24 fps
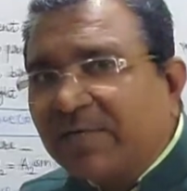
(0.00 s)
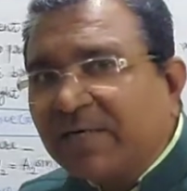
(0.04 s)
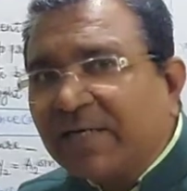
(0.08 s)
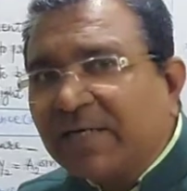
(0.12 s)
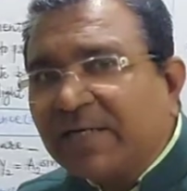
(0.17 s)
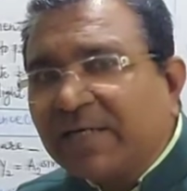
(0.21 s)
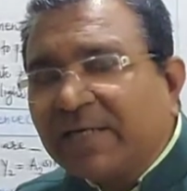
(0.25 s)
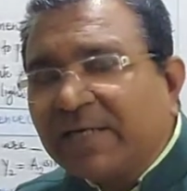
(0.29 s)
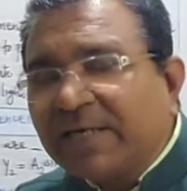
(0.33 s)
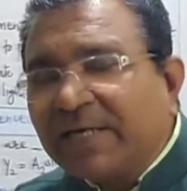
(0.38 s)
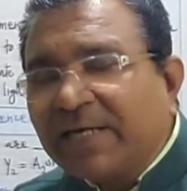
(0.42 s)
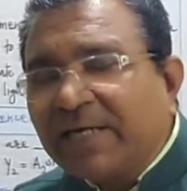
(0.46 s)

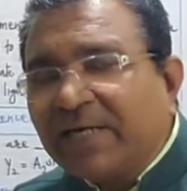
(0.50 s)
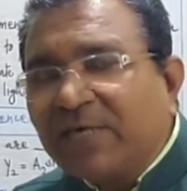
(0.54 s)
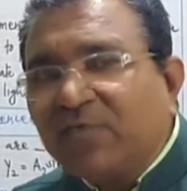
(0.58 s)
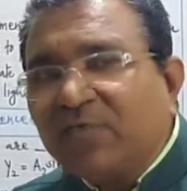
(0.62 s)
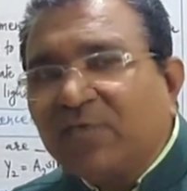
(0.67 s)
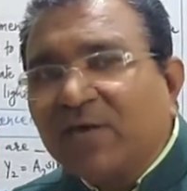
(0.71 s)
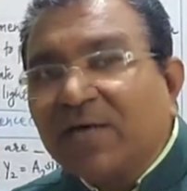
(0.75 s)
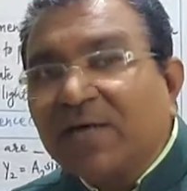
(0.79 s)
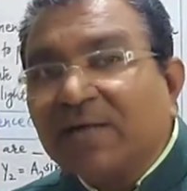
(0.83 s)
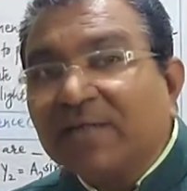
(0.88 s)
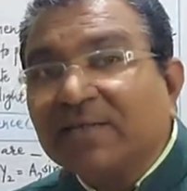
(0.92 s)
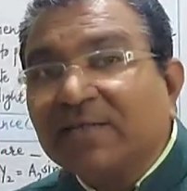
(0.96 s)
and
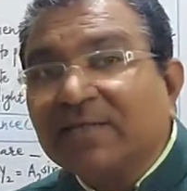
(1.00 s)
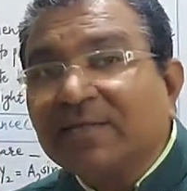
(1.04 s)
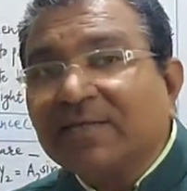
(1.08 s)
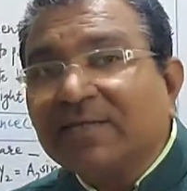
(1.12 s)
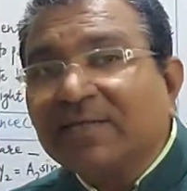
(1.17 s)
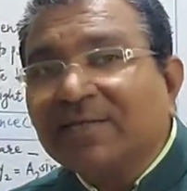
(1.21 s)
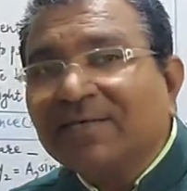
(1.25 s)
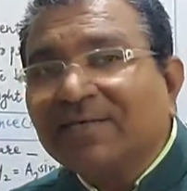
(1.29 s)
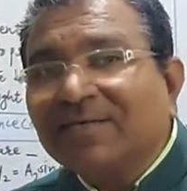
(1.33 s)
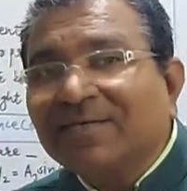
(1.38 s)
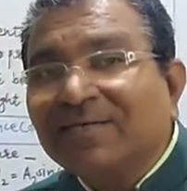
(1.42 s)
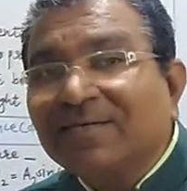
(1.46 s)
a2 are the
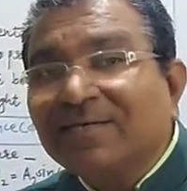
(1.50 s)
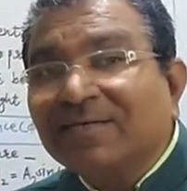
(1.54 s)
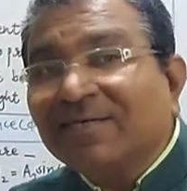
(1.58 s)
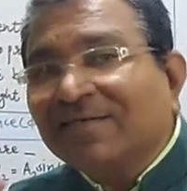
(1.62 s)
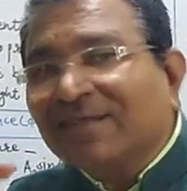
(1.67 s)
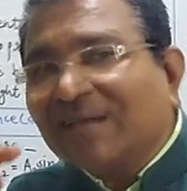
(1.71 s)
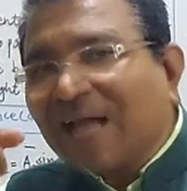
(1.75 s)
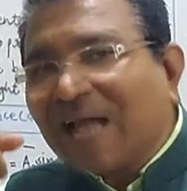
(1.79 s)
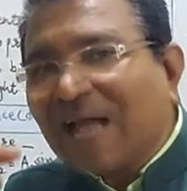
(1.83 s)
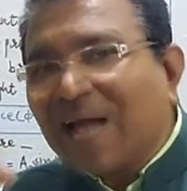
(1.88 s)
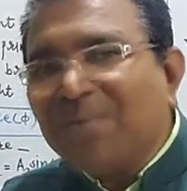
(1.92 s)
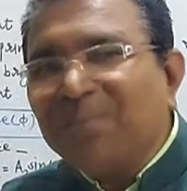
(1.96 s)

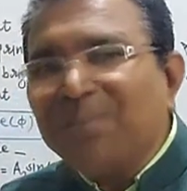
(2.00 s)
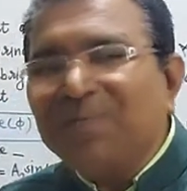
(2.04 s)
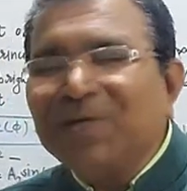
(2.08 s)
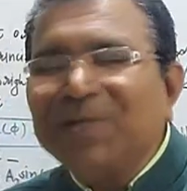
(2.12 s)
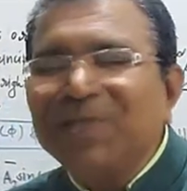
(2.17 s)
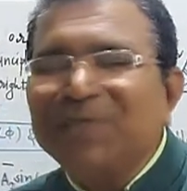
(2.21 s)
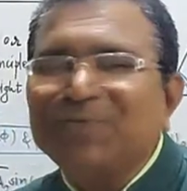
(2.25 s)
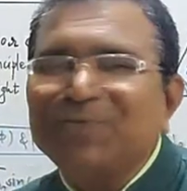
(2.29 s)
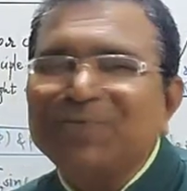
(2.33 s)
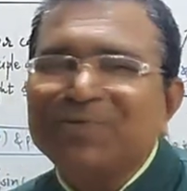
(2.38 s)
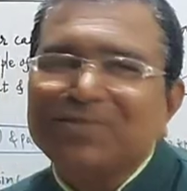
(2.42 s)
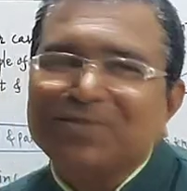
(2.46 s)

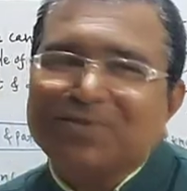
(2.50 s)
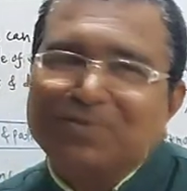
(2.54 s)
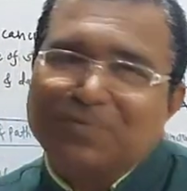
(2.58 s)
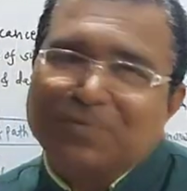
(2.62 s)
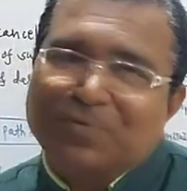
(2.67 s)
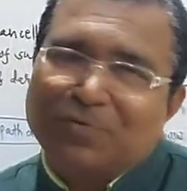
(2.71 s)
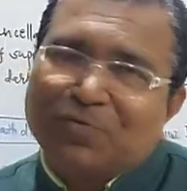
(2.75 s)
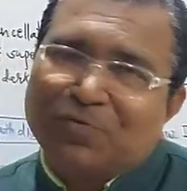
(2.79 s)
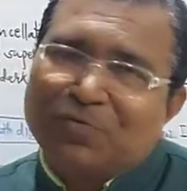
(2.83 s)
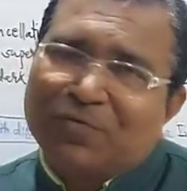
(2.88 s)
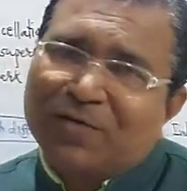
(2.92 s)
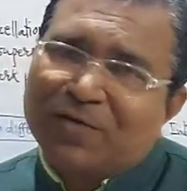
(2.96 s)
amplitudes of
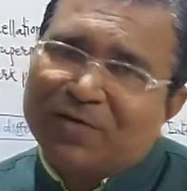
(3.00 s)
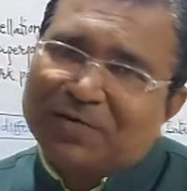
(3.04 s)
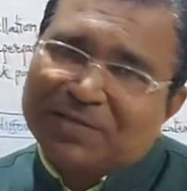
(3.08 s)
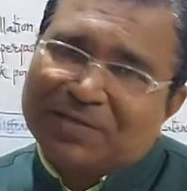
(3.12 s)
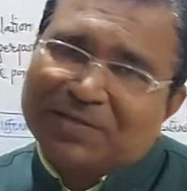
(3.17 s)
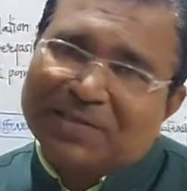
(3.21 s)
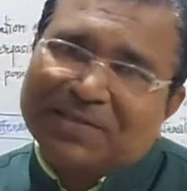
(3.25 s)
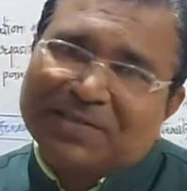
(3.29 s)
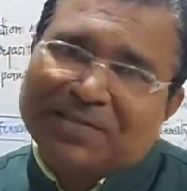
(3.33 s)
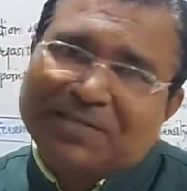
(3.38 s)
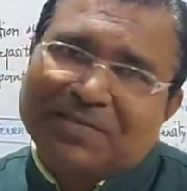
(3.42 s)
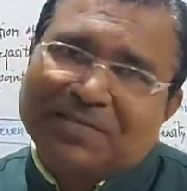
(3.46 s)
two
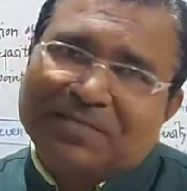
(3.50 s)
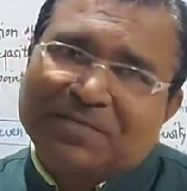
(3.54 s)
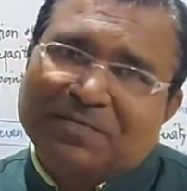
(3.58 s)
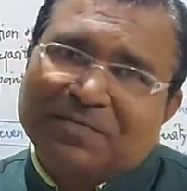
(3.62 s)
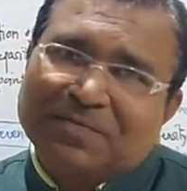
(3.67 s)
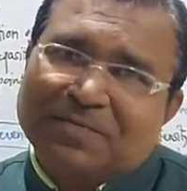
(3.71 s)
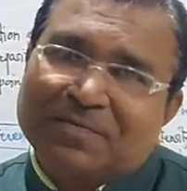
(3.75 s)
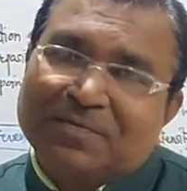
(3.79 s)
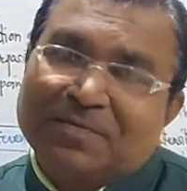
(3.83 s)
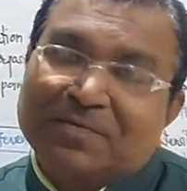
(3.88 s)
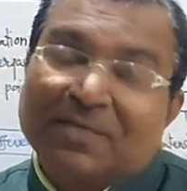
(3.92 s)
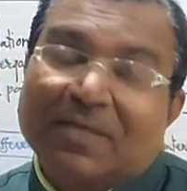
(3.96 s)
waves
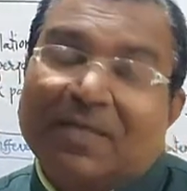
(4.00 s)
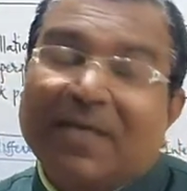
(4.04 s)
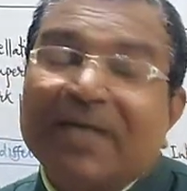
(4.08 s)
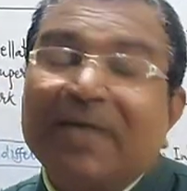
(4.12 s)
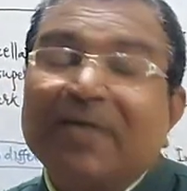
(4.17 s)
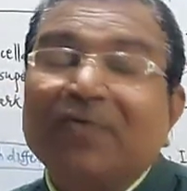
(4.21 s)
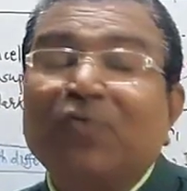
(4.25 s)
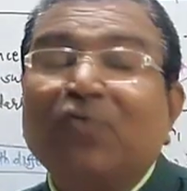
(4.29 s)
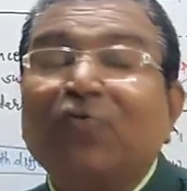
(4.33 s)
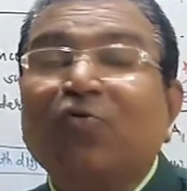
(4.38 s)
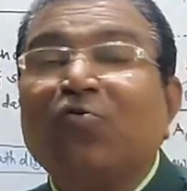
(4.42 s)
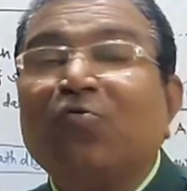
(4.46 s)

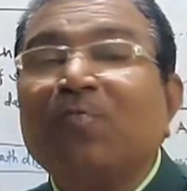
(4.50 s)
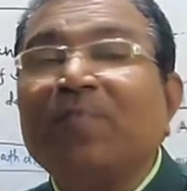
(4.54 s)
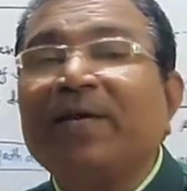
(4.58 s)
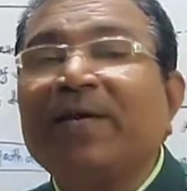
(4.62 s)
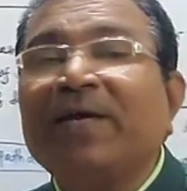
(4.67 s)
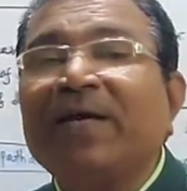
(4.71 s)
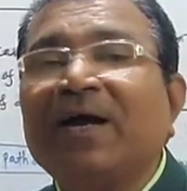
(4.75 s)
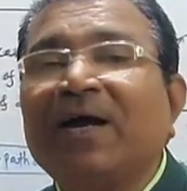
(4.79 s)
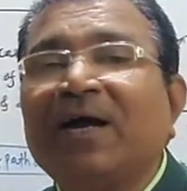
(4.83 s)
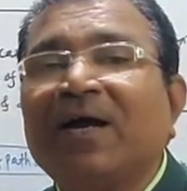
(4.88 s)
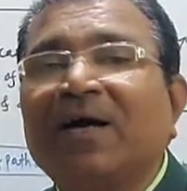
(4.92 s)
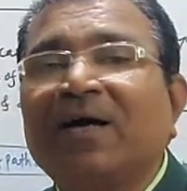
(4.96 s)
and
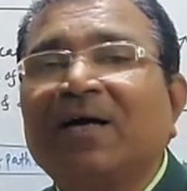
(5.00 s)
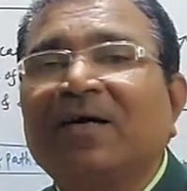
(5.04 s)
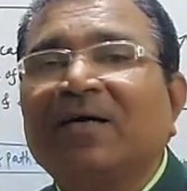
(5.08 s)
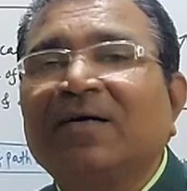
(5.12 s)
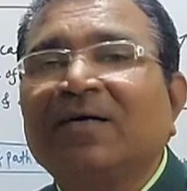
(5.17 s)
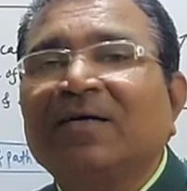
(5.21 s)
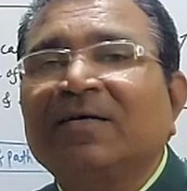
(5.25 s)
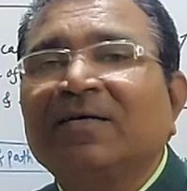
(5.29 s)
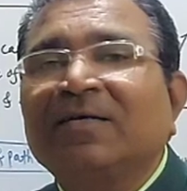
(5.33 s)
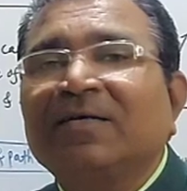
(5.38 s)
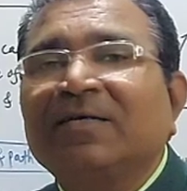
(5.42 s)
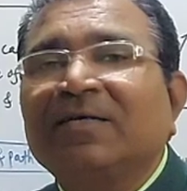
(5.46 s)
omega
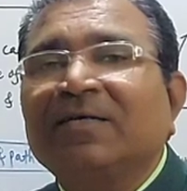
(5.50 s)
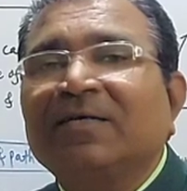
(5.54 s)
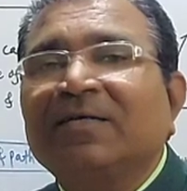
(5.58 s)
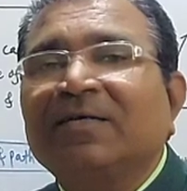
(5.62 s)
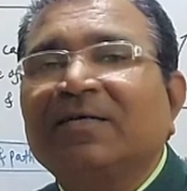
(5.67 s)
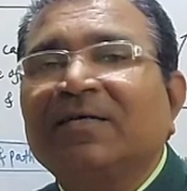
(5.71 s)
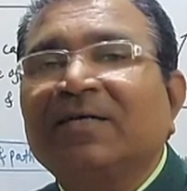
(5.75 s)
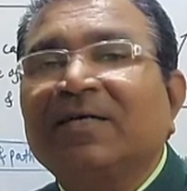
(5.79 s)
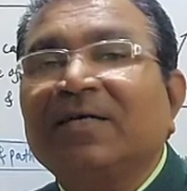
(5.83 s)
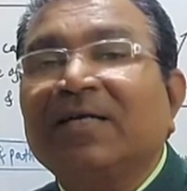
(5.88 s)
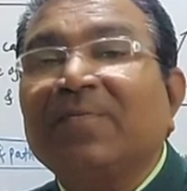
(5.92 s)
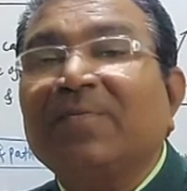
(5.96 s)

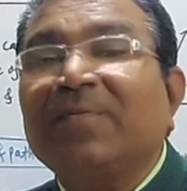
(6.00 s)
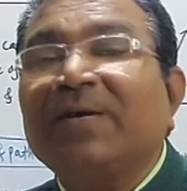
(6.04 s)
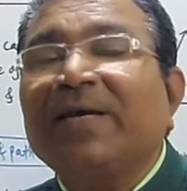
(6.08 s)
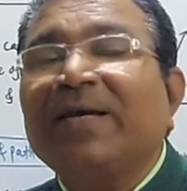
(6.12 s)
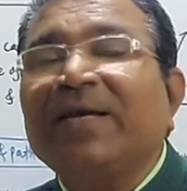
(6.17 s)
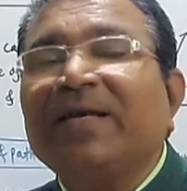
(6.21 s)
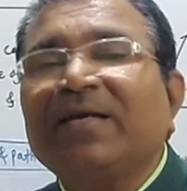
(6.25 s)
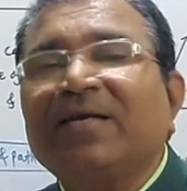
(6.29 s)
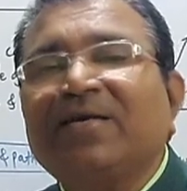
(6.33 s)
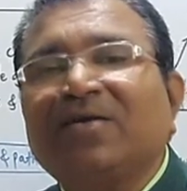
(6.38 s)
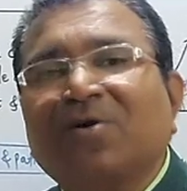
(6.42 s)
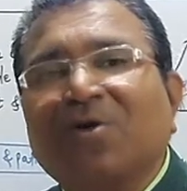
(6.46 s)

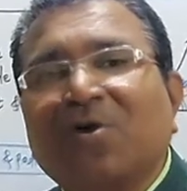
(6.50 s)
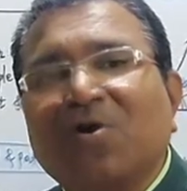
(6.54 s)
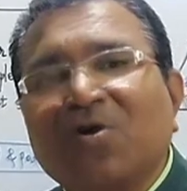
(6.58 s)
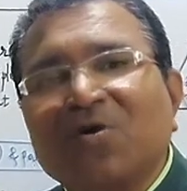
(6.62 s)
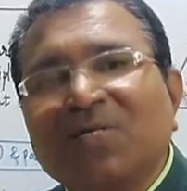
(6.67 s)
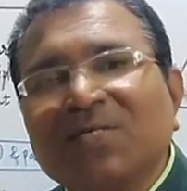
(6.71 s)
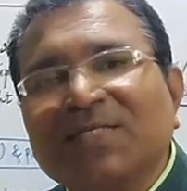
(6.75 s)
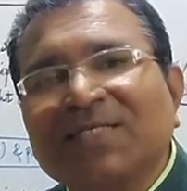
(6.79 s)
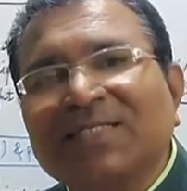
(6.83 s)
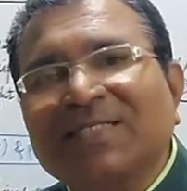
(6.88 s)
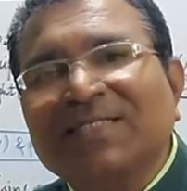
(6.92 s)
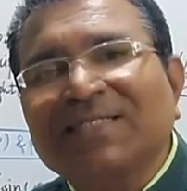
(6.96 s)
remain
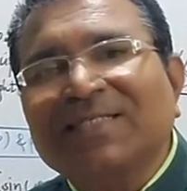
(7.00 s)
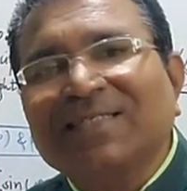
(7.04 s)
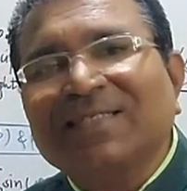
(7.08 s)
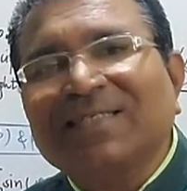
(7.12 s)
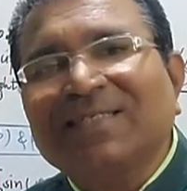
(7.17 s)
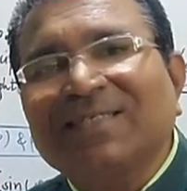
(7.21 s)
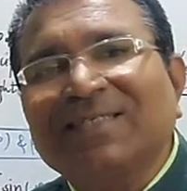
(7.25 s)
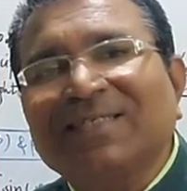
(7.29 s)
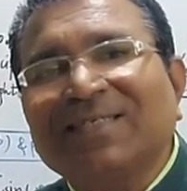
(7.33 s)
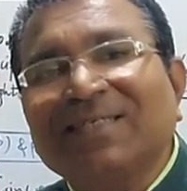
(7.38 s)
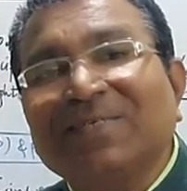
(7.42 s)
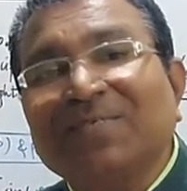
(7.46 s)

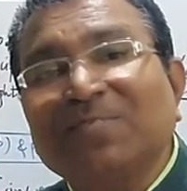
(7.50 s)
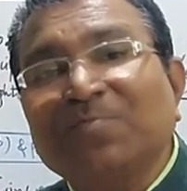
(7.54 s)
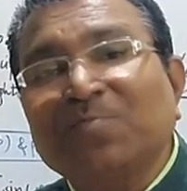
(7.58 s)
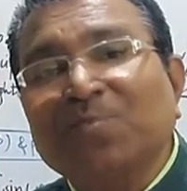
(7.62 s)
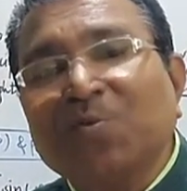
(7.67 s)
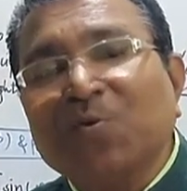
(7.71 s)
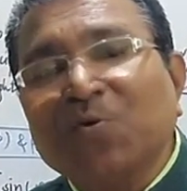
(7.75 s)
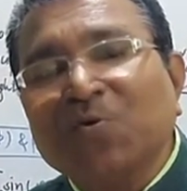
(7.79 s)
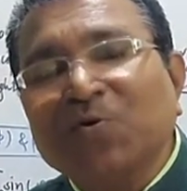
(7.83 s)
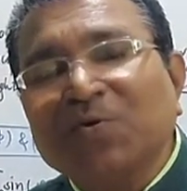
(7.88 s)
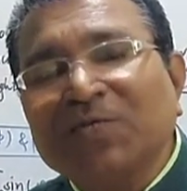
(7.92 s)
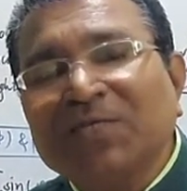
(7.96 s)
constant in
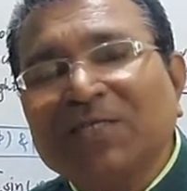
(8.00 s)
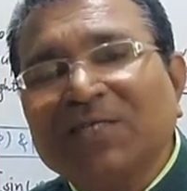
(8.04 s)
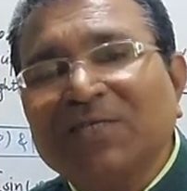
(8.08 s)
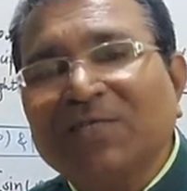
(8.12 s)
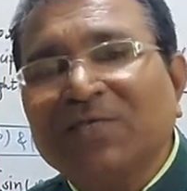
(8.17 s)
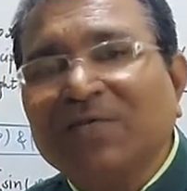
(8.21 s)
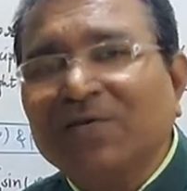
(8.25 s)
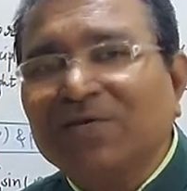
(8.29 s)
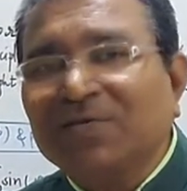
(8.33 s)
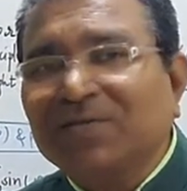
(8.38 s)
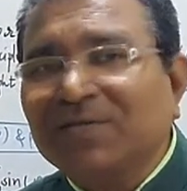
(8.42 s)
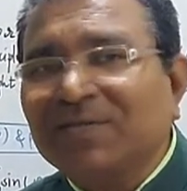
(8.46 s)
both the
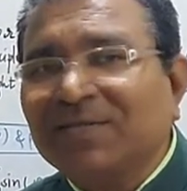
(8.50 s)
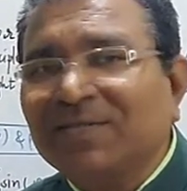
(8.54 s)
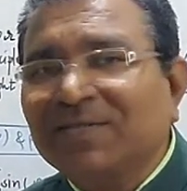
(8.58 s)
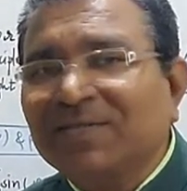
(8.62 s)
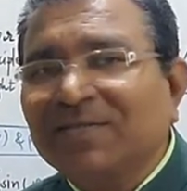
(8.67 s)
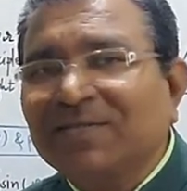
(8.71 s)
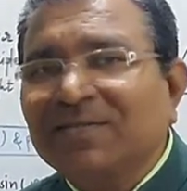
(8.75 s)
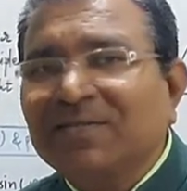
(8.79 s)
waves.